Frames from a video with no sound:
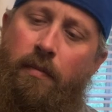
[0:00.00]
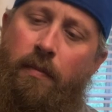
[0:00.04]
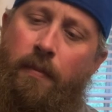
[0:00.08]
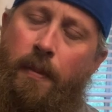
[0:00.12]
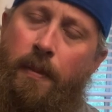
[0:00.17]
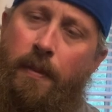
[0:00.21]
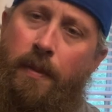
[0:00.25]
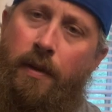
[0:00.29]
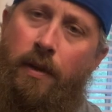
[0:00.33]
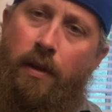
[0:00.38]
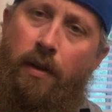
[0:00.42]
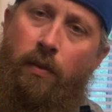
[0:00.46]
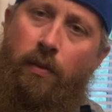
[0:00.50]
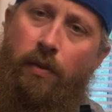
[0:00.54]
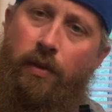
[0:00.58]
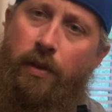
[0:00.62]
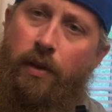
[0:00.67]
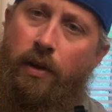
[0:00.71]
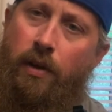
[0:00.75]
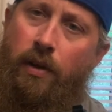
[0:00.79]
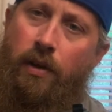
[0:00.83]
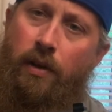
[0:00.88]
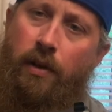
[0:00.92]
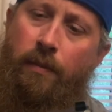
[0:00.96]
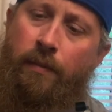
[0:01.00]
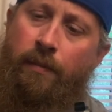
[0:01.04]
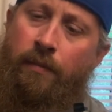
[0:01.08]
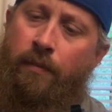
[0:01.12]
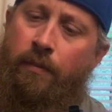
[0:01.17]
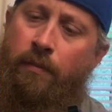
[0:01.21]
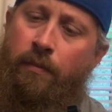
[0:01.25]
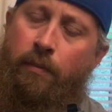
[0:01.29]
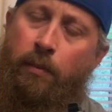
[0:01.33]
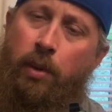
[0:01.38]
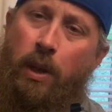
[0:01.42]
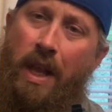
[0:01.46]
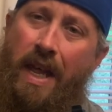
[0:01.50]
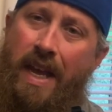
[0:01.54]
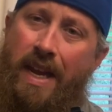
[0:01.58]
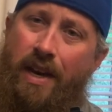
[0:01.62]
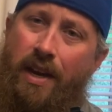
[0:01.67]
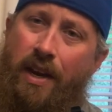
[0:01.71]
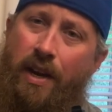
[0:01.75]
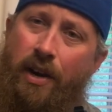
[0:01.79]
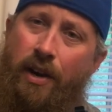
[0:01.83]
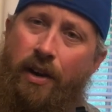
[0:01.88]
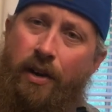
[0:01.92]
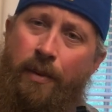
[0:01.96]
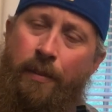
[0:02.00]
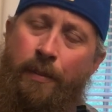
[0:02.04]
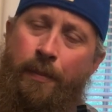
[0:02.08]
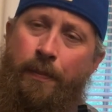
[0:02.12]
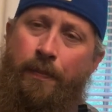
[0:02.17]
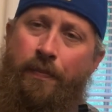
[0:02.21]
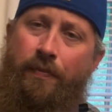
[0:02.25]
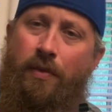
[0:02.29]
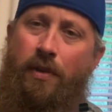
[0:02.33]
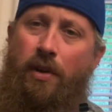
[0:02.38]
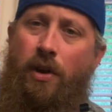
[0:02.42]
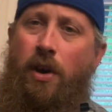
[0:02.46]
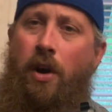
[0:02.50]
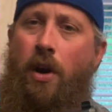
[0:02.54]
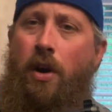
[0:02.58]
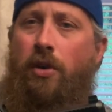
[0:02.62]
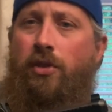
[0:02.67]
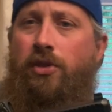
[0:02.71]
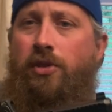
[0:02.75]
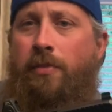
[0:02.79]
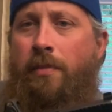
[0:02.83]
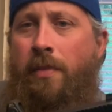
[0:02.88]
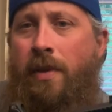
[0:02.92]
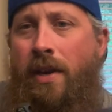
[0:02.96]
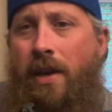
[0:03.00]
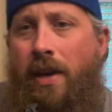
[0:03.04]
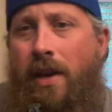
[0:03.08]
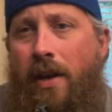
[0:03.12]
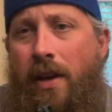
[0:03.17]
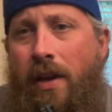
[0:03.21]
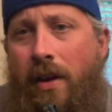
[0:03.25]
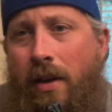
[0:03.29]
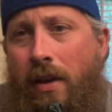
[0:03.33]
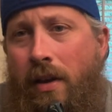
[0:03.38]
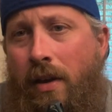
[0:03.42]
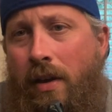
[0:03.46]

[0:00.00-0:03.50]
The plate here cost me